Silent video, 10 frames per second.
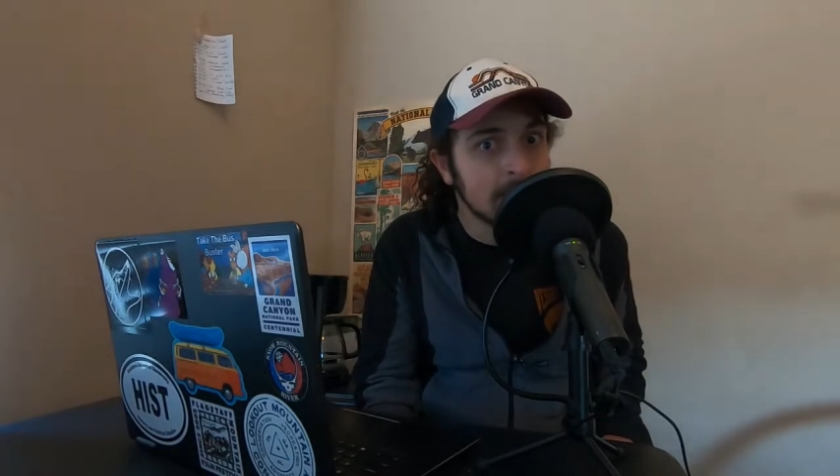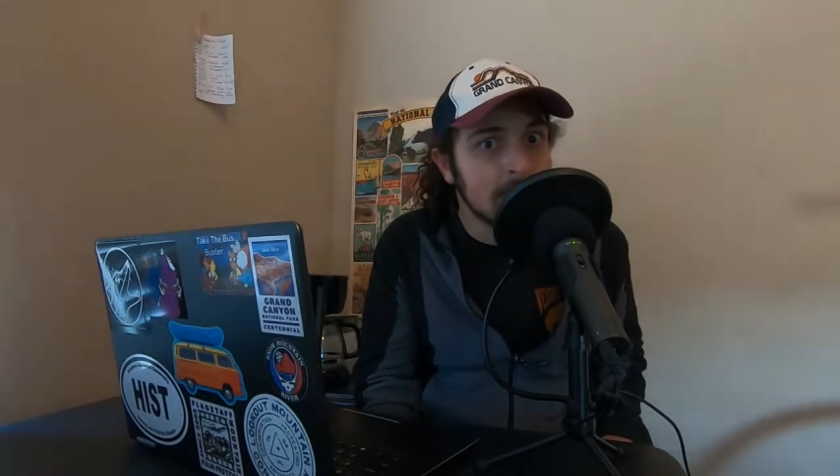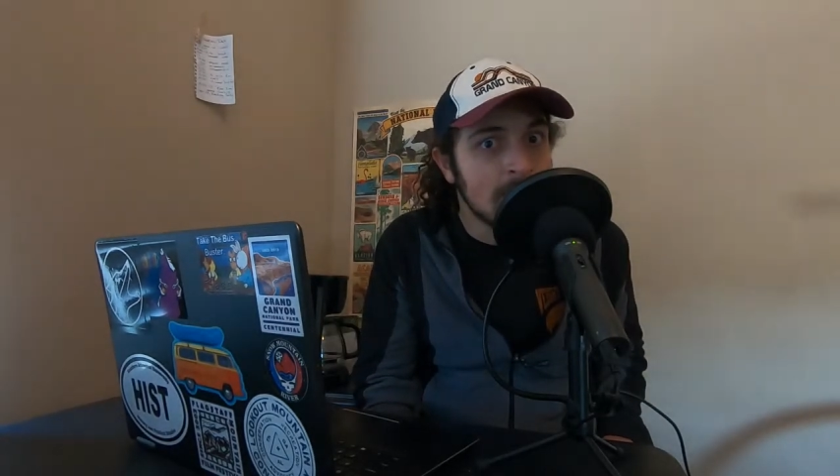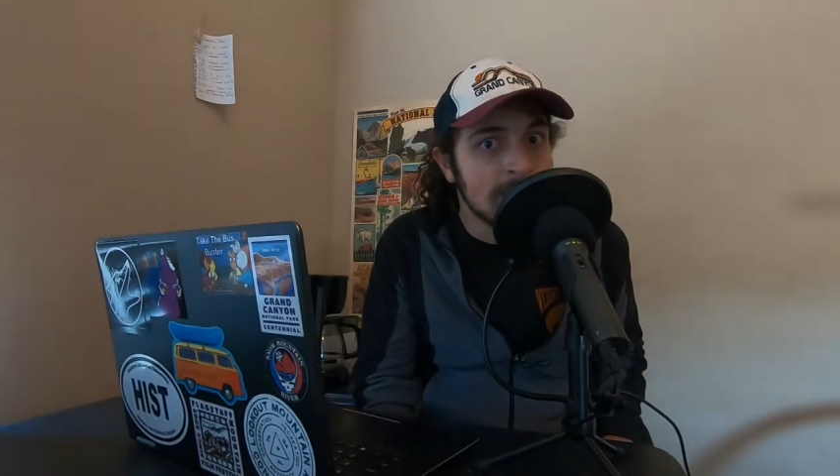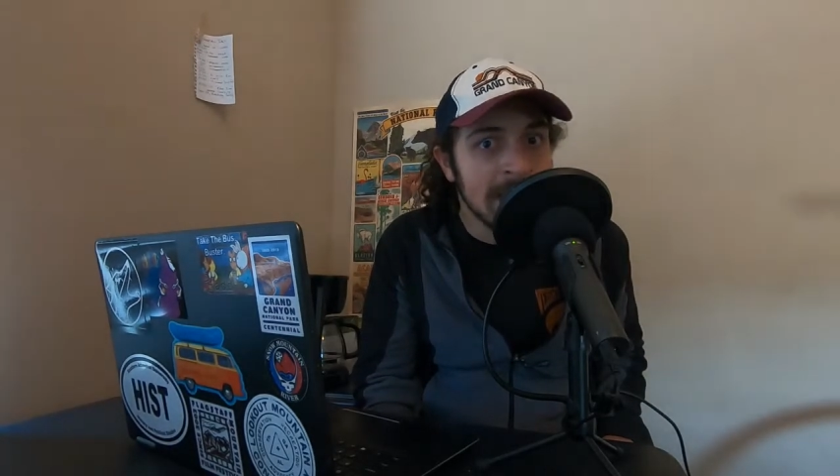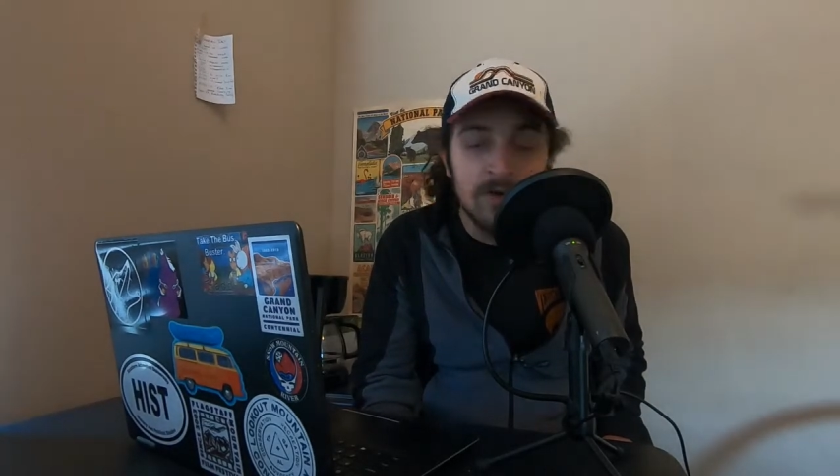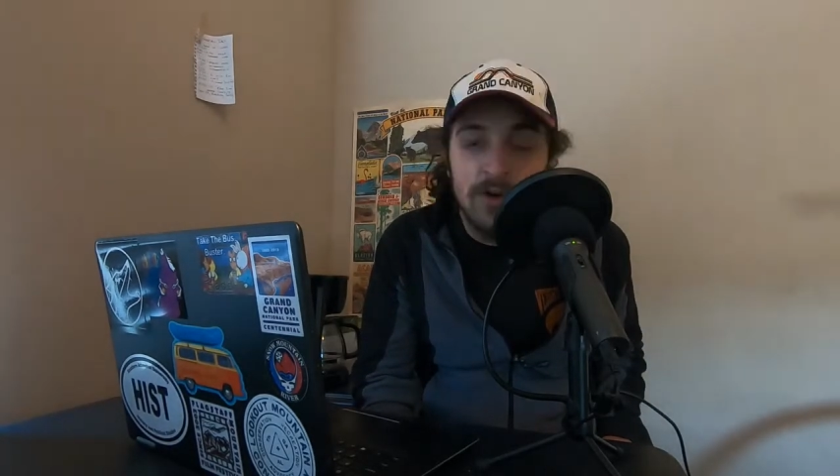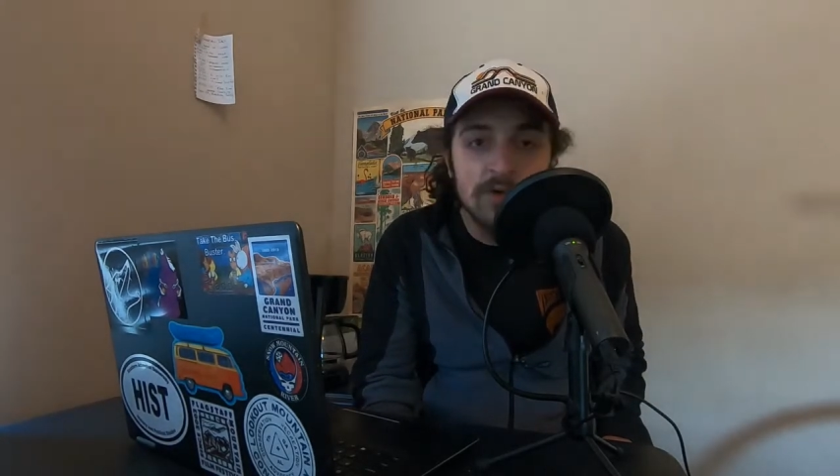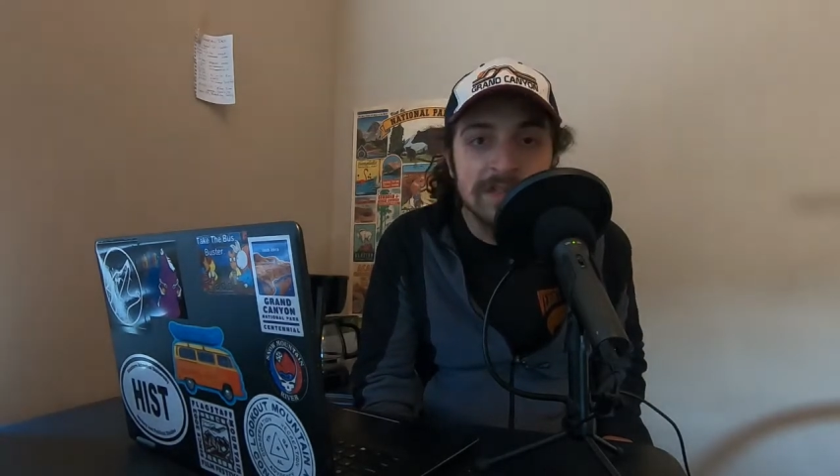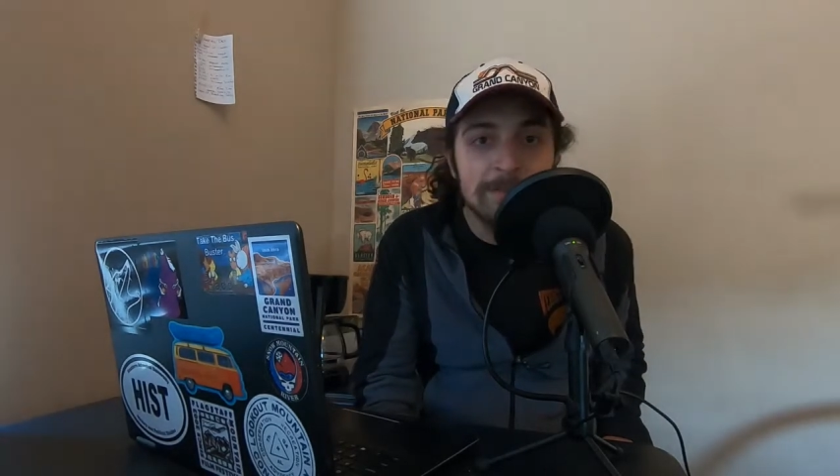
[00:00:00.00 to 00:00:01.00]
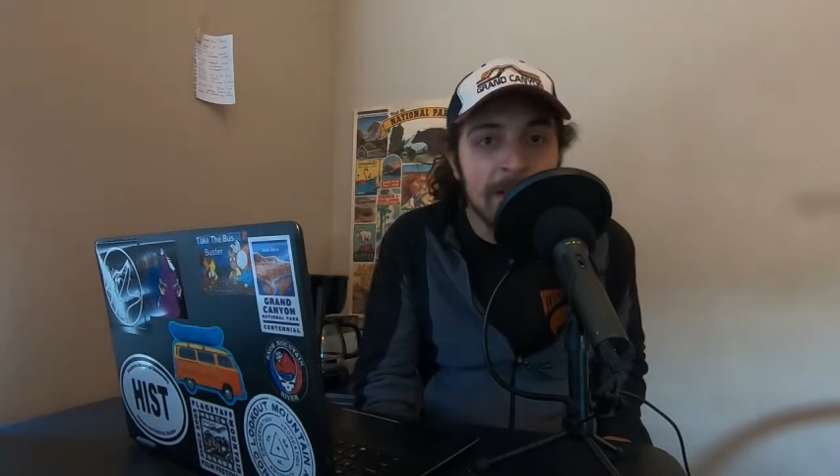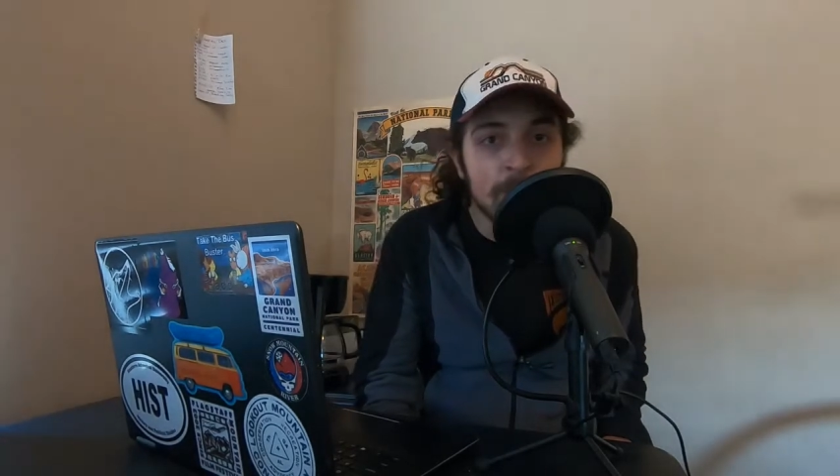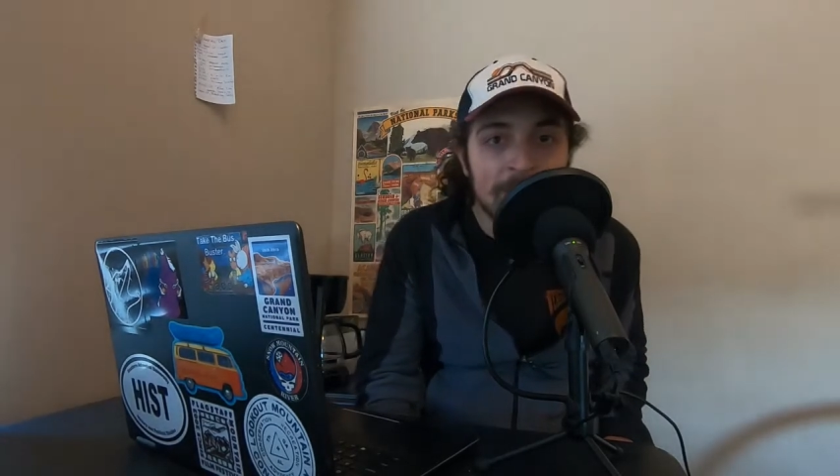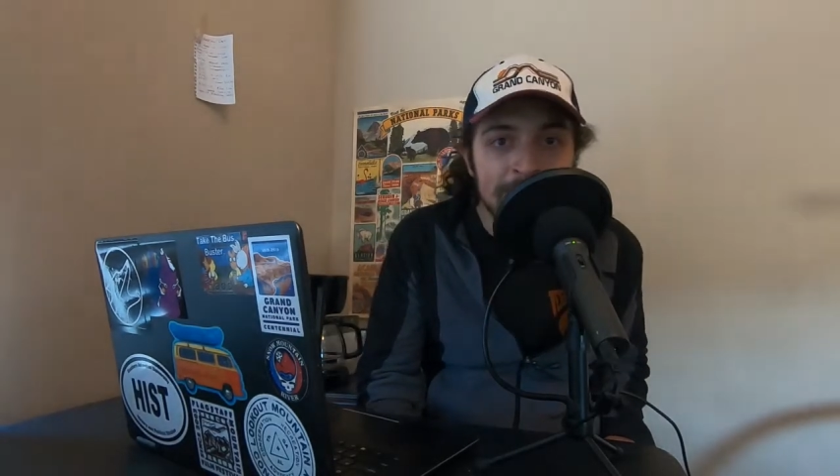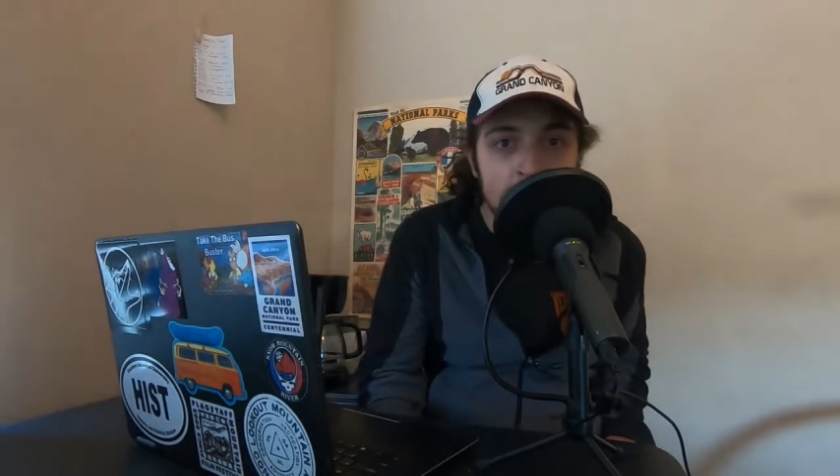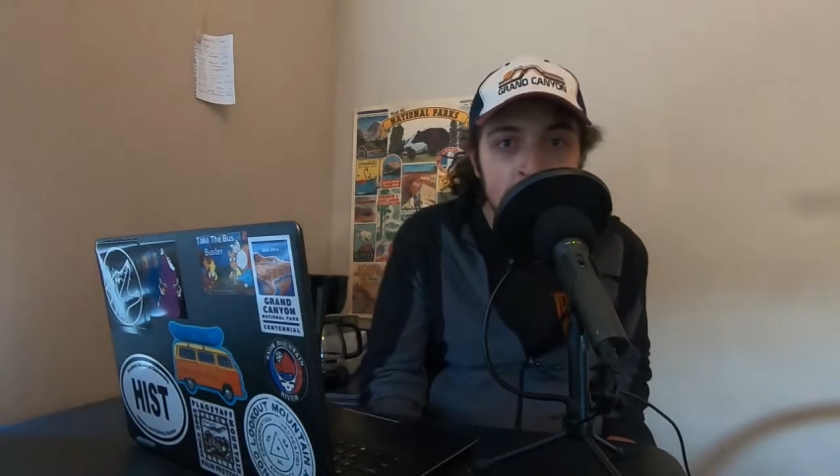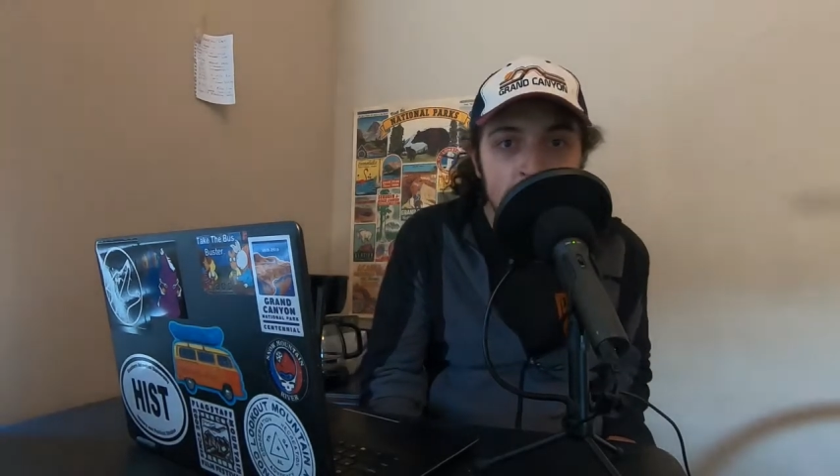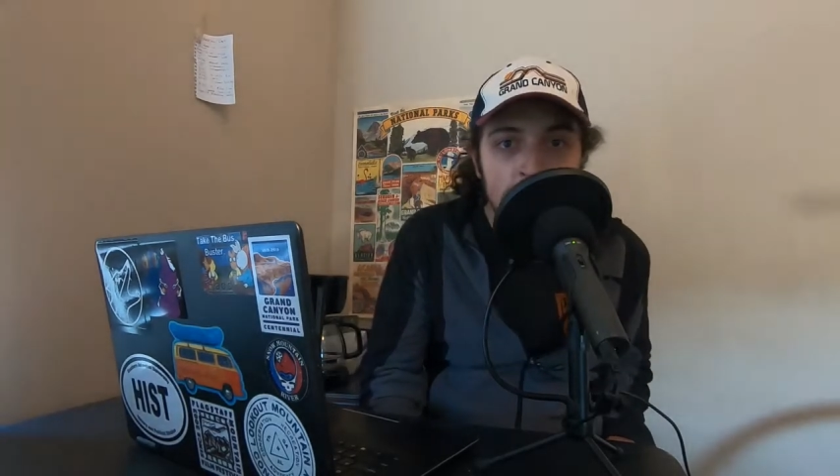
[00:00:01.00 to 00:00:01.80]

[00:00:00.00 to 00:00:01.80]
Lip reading: Okay, you can go sit by the river.